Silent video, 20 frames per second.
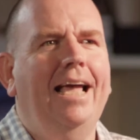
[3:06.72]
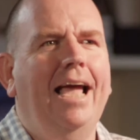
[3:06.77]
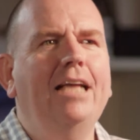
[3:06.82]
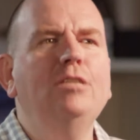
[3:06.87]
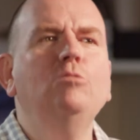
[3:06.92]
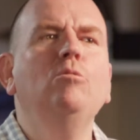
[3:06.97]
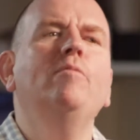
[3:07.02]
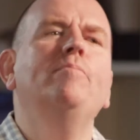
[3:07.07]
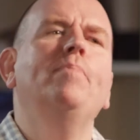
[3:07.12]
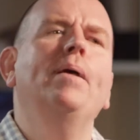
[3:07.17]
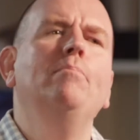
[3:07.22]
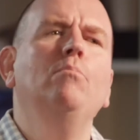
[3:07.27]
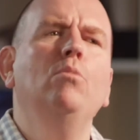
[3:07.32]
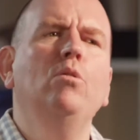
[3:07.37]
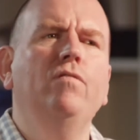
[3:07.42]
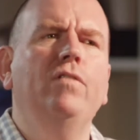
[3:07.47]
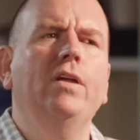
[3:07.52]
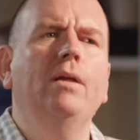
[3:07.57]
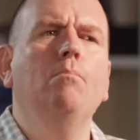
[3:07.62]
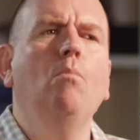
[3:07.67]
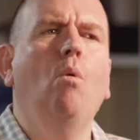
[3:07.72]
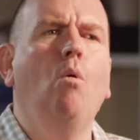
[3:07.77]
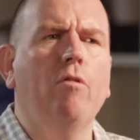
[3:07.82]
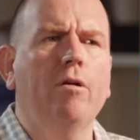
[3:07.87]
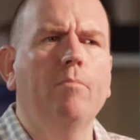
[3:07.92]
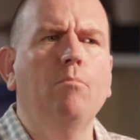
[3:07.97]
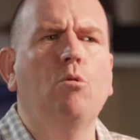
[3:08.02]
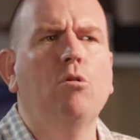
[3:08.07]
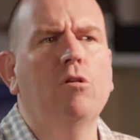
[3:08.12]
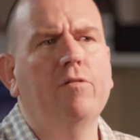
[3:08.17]
As we've been moving
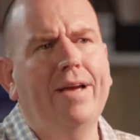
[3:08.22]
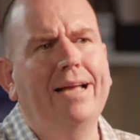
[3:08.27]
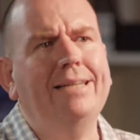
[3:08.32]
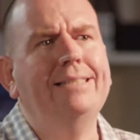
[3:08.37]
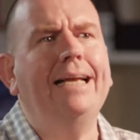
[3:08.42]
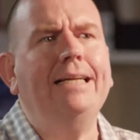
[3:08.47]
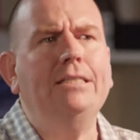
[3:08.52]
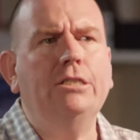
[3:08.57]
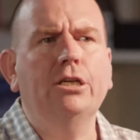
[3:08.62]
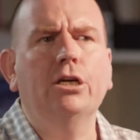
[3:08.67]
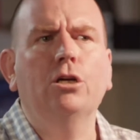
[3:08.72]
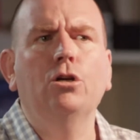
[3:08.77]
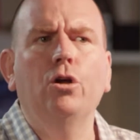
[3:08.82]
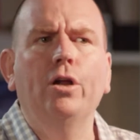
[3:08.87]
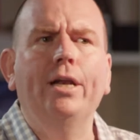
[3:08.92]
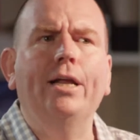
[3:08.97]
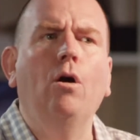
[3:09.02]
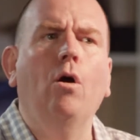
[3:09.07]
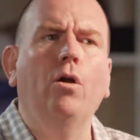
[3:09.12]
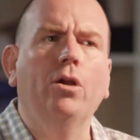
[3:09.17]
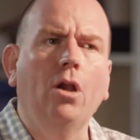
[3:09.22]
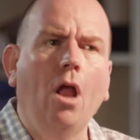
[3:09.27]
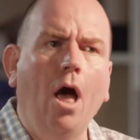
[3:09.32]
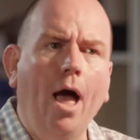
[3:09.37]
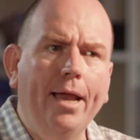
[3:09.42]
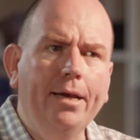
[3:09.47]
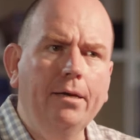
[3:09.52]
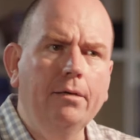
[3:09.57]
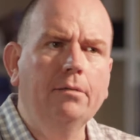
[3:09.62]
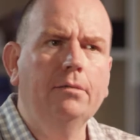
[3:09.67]
more and more of our teaching and learning
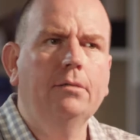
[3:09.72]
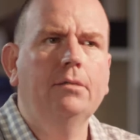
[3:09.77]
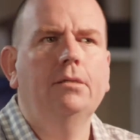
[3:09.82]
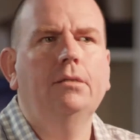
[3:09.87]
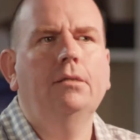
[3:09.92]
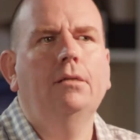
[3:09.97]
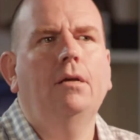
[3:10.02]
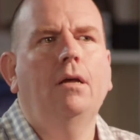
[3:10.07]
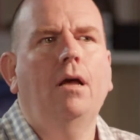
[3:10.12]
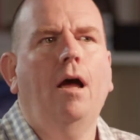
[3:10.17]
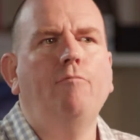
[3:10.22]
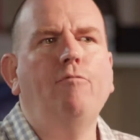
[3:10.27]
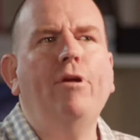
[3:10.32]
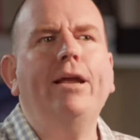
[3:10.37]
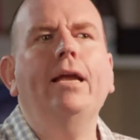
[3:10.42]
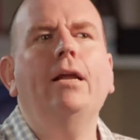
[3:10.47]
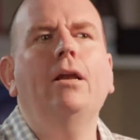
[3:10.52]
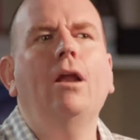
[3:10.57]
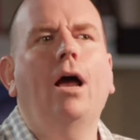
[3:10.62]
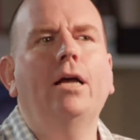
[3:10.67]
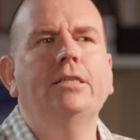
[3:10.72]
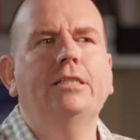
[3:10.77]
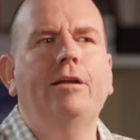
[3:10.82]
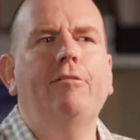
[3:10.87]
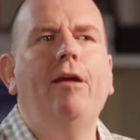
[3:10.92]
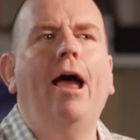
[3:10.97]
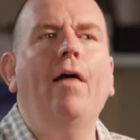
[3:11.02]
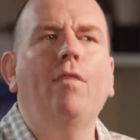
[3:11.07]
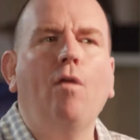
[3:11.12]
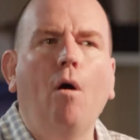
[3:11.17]
online, I've recognised
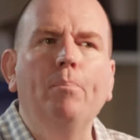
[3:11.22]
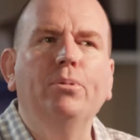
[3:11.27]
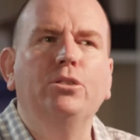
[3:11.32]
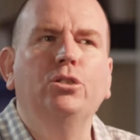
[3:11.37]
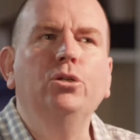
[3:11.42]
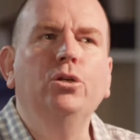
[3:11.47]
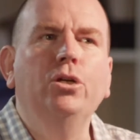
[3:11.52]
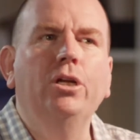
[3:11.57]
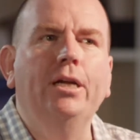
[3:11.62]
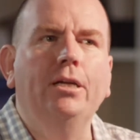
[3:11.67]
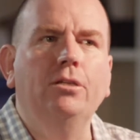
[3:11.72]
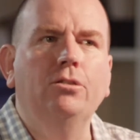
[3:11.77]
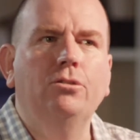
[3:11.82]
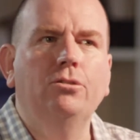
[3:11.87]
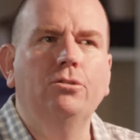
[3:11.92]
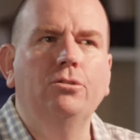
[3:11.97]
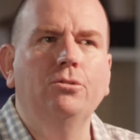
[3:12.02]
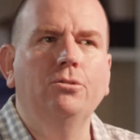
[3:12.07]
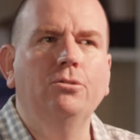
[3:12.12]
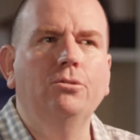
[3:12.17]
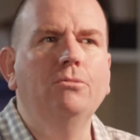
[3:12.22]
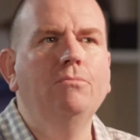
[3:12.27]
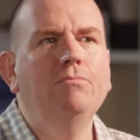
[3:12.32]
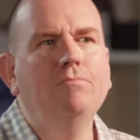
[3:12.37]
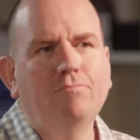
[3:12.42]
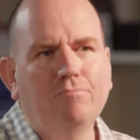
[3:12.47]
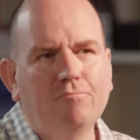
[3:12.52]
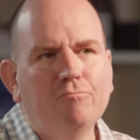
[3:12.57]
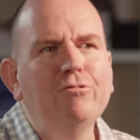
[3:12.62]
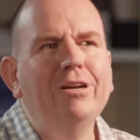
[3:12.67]
there are other opportunities to
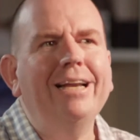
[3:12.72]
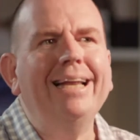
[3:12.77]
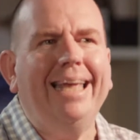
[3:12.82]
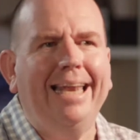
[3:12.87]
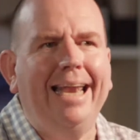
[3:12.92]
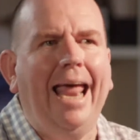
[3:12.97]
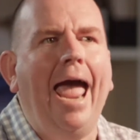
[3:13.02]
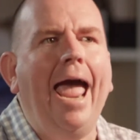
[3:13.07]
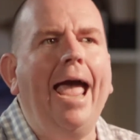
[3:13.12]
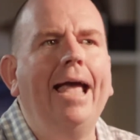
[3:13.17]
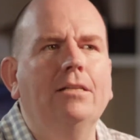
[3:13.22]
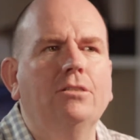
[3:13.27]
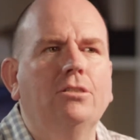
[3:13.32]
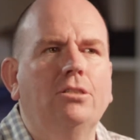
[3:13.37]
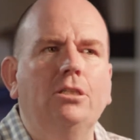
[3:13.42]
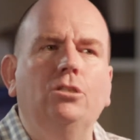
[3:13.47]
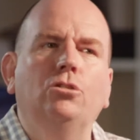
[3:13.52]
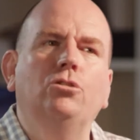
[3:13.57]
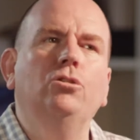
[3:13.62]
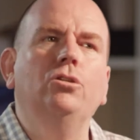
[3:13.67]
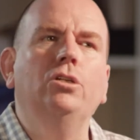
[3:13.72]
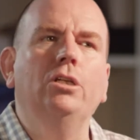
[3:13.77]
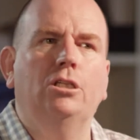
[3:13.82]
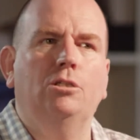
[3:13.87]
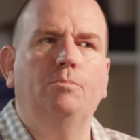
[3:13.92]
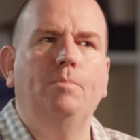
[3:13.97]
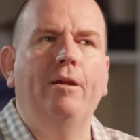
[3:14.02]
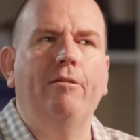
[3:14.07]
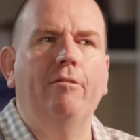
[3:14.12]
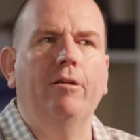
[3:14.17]
really enhance the student
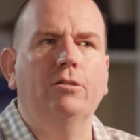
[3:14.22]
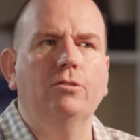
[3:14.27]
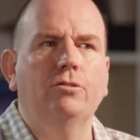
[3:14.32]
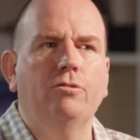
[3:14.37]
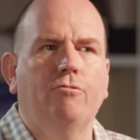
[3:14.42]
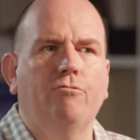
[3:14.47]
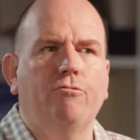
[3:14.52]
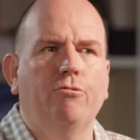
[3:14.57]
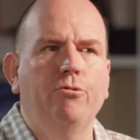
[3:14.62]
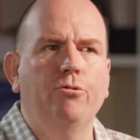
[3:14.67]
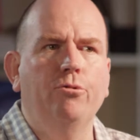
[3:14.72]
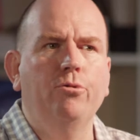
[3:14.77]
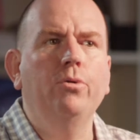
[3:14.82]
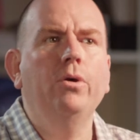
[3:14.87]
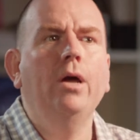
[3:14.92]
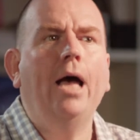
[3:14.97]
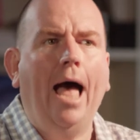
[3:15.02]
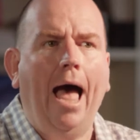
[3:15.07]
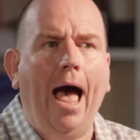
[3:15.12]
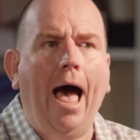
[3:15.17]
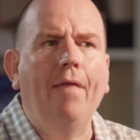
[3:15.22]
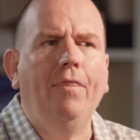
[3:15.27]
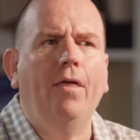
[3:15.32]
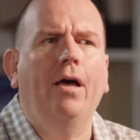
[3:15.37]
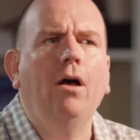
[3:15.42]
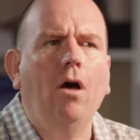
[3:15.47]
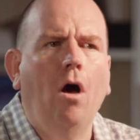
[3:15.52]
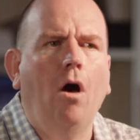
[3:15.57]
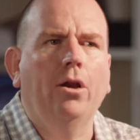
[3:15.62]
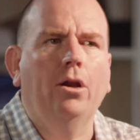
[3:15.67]
experience through
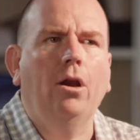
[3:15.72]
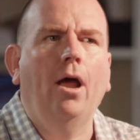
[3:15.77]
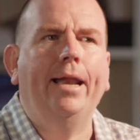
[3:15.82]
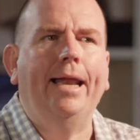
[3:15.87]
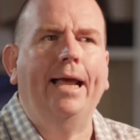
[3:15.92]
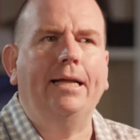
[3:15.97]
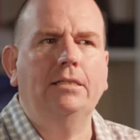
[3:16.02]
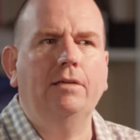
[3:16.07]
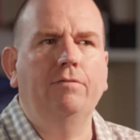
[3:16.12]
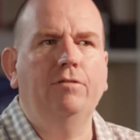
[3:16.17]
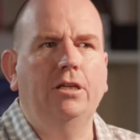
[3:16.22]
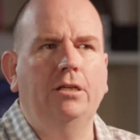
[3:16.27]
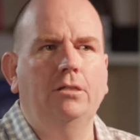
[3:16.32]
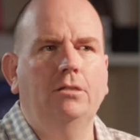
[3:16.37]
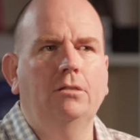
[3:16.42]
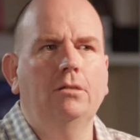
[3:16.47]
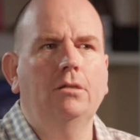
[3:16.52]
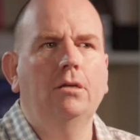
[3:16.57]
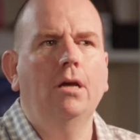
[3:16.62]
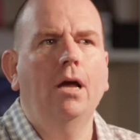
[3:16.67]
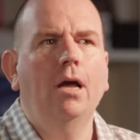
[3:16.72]
other online activities.